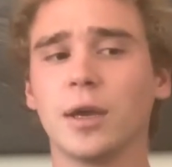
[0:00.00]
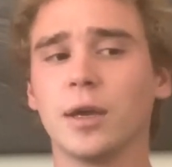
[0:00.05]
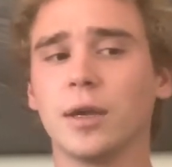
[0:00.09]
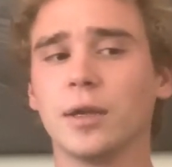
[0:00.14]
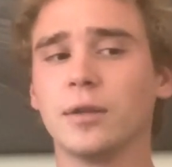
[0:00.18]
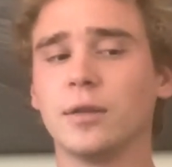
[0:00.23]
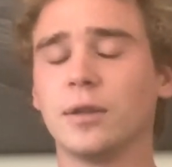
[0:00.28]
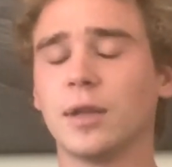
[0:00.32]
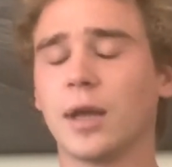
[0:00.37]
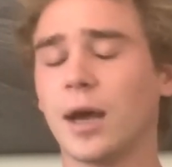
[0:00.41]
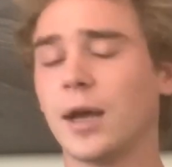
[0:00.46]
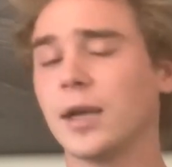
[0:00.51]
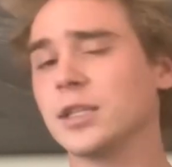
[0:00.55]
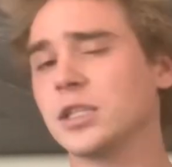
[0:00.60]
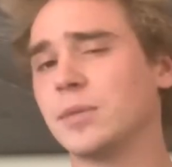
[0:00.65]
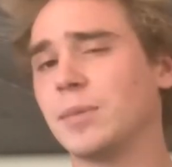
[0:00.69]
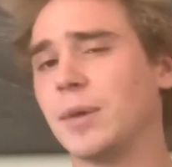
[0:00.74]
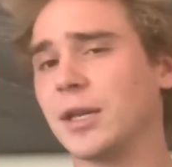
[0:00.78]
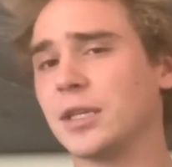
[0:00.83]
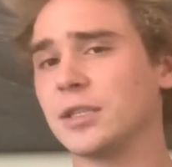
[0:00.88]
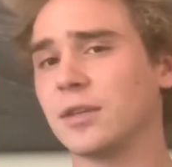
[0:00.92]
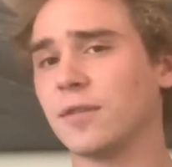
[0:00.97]
not
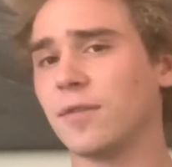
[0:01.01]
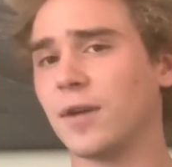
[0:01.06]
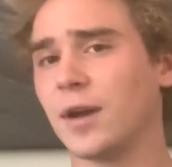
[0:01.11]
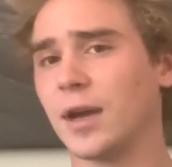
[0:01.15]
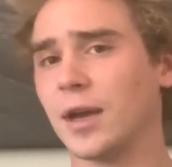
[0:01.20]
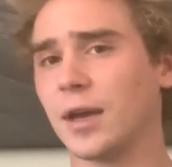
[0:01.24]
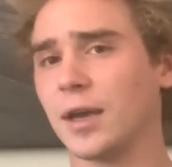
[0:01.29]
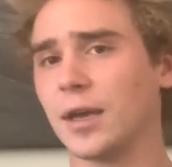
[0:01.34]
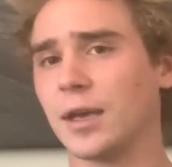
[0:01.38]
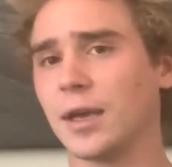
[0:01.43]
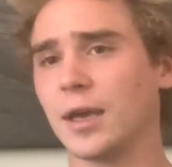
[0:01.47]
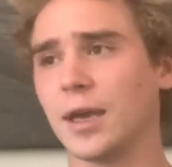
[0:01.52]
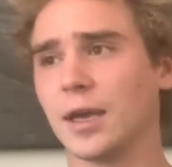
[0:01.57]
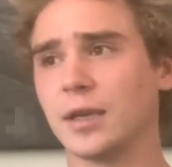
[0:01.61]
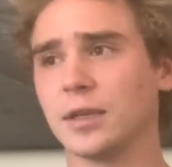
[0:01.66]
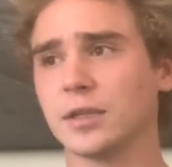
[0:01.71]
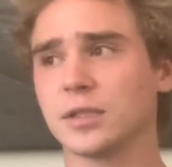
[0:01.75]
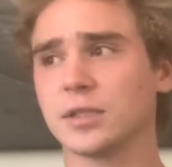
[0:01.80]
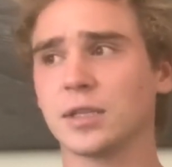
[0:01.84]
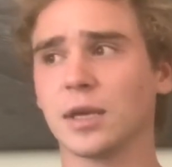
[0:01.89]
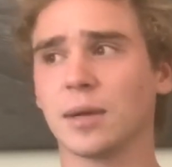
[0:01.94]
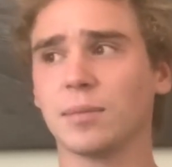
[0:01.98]
specify a
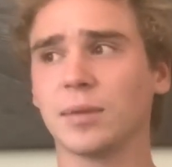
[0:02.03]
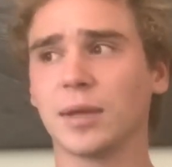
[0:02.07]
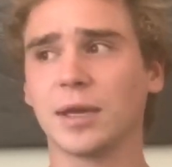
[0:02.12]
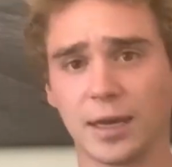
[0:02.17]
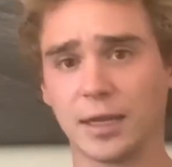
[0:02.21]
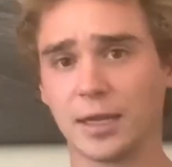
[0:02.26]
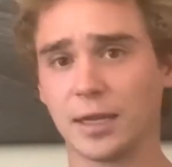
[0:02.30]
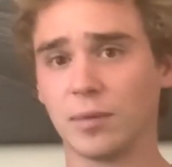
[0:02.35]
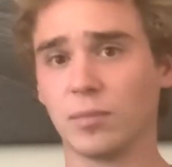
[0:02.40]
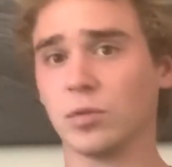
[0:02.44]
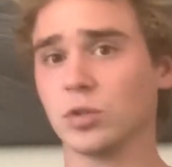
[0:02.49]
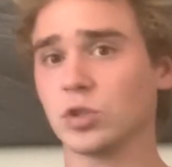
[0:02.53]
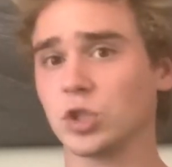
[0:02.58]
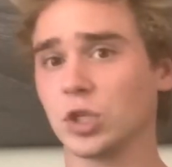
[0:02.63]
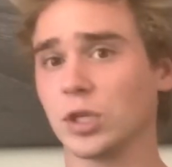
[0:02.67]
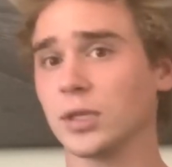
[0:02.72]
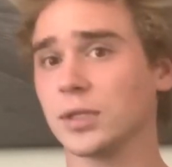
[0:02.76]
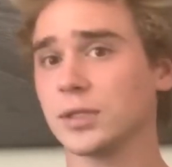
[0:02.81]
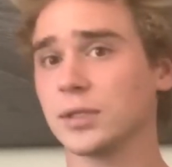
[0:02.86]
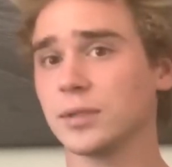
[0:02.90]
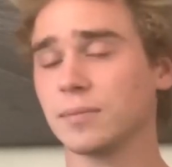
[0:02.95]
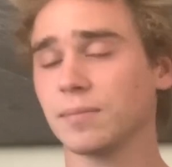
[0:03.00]
subnet and it will
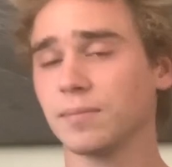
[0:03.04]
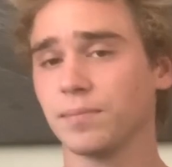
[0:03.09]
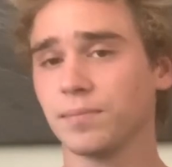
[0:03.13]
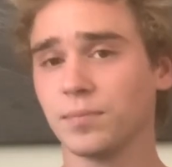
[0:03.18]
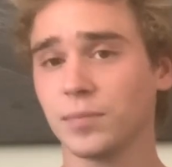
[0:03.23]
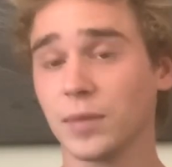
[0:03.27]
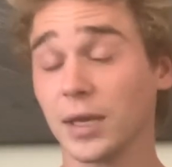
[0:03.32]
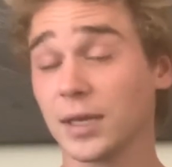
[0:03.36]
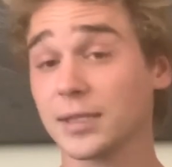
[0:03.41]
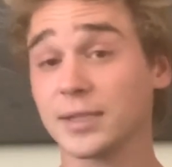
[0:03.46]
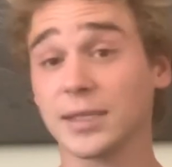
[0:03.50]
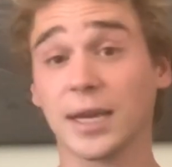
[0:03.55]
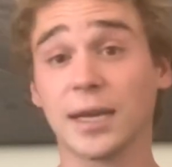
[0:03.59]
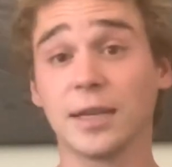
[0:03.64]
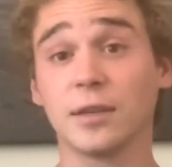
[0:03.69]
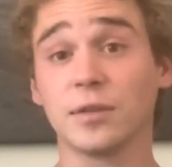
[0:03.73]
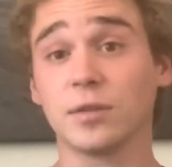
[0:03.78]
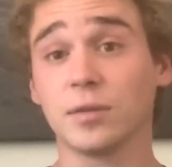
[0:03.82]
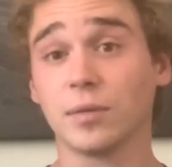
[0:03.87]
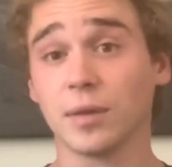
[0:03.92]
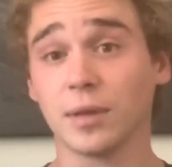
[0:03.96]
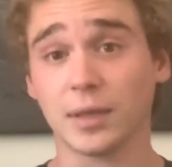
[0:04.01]
just assign
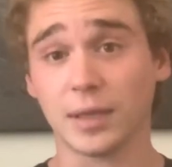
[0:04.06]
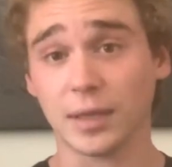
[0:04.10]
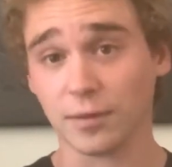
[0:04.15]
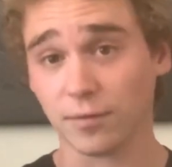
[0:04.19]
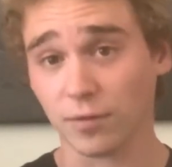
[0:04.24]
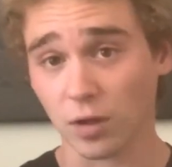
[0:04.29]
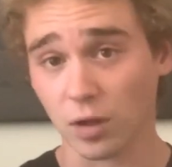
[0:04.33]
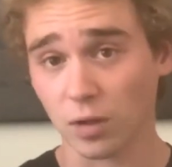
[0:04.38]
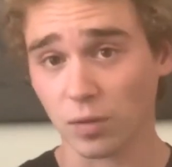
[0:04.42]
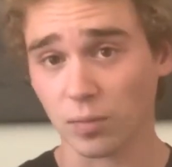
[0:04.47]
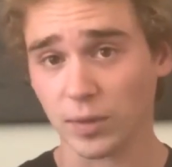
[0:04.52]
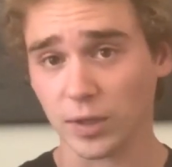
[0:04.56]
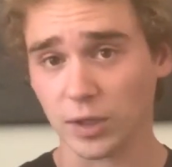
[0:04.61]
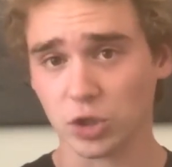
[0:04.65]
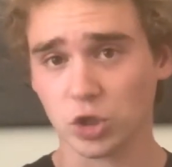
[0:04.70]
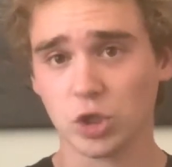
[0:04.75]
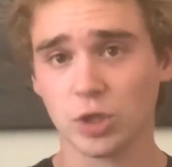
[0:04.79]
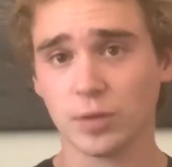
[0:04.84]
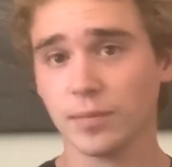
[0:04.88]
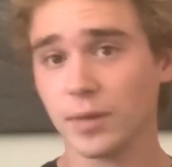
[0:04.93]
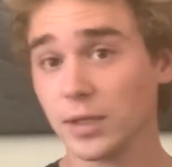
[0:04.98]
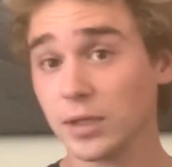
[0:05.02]
it to the default,
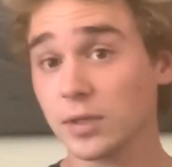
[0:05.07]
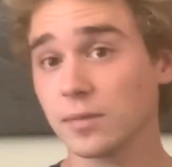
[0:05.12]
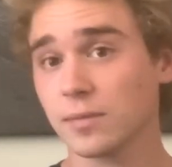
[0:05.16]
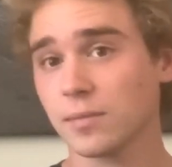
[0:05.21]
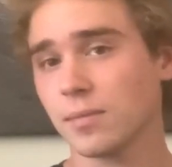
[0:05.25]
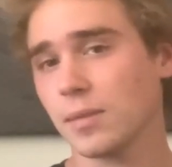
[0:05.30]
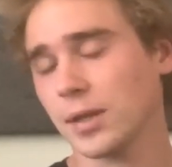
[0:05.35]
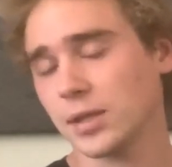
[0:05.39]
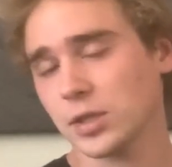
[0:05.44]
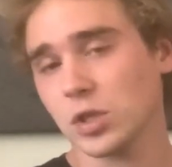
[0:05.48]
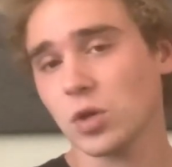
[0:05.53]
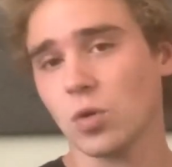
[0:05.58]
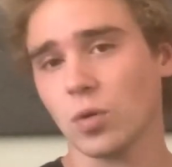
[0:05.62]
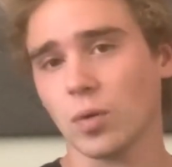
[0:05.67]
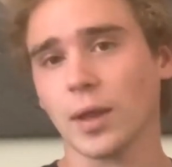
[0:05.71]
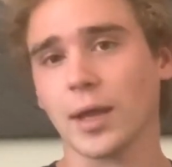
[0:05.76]
which that's cool.